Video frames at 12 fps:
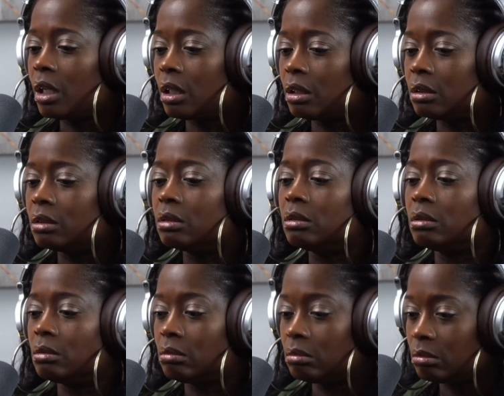and
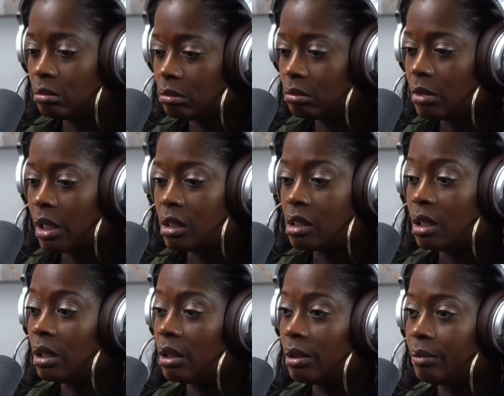
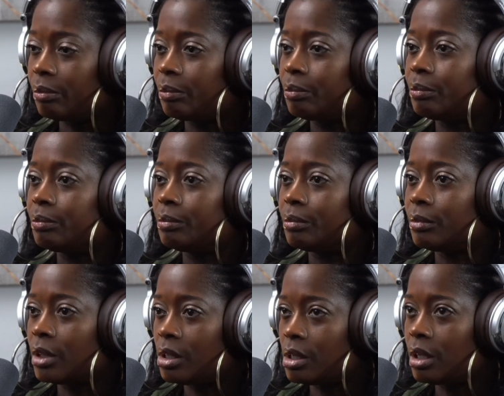did it,
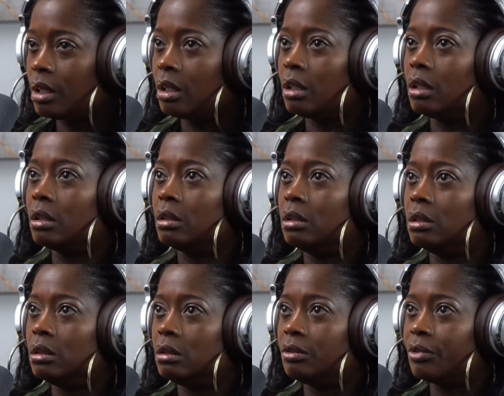and
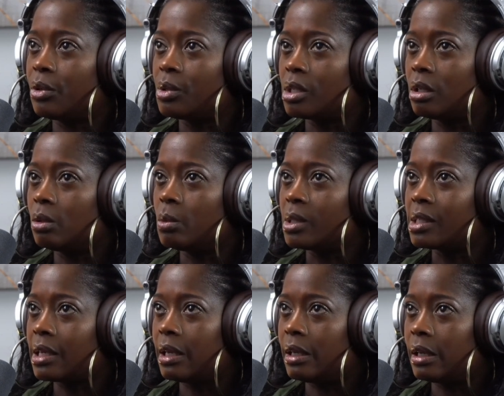the first single was
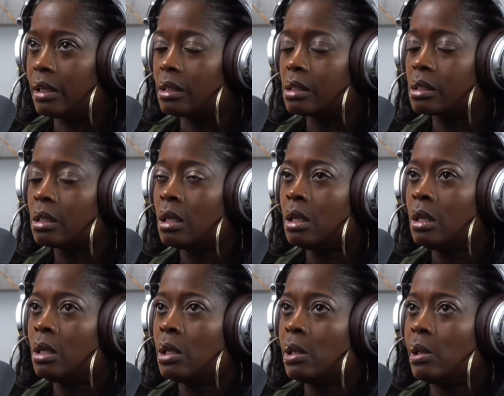"Say Yes."
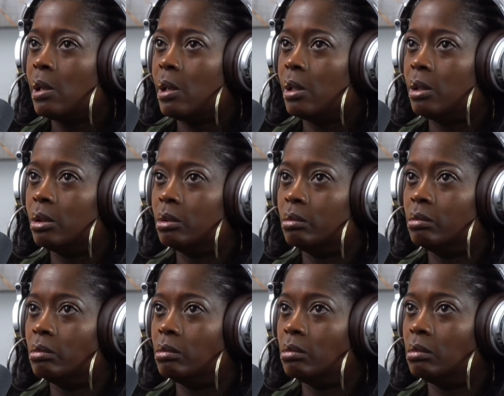
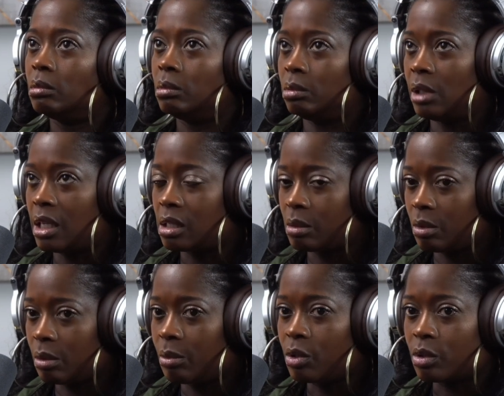Got some
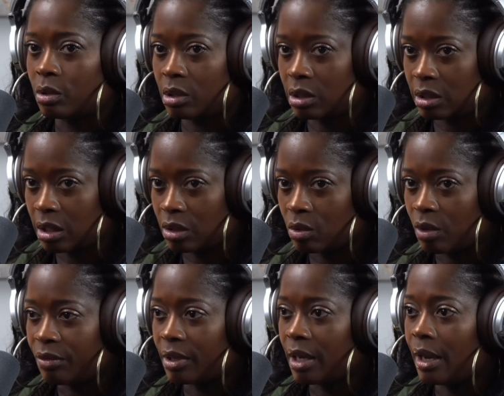commercial success
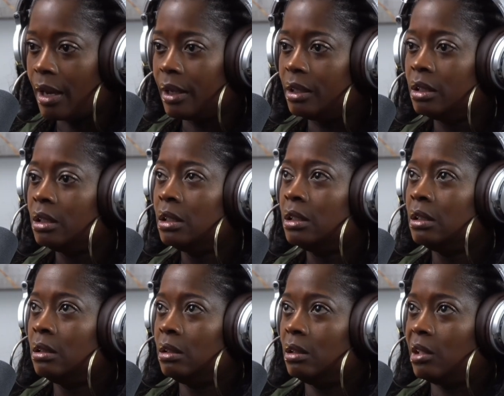off of that.
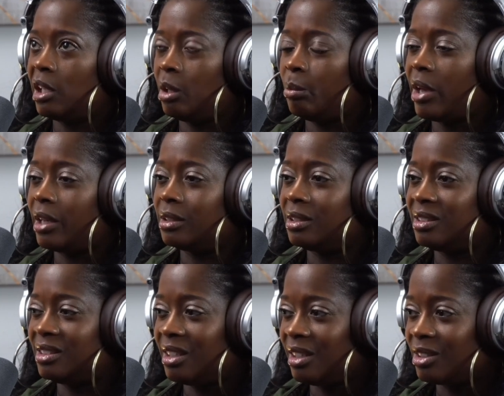Came back, did
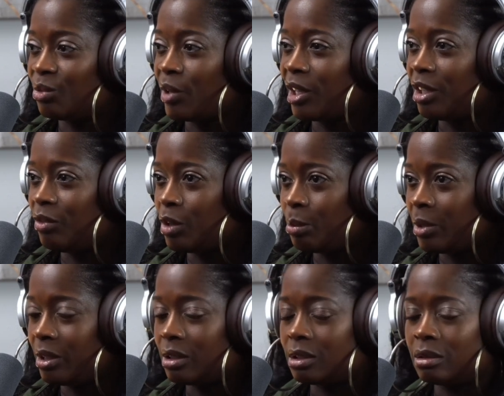"Say Yes" reggae
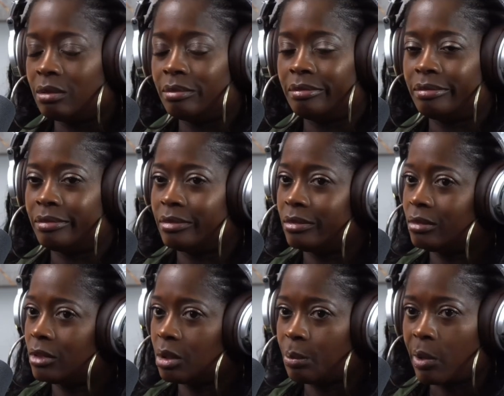remix,
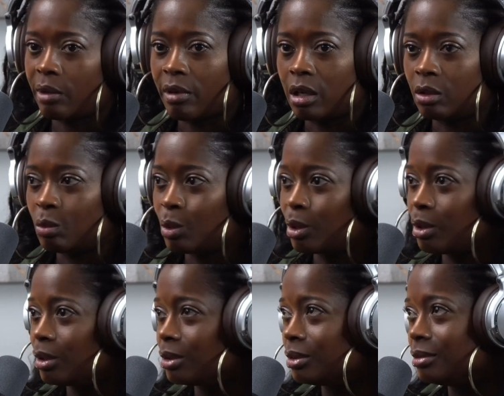spread around the
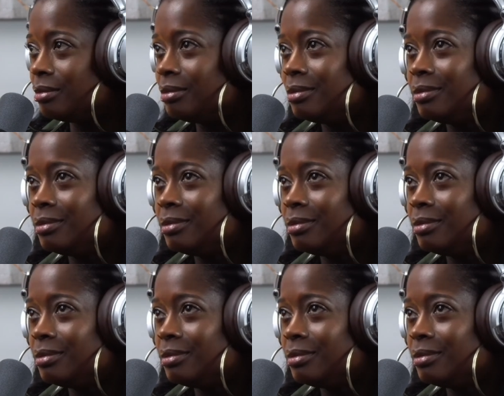world,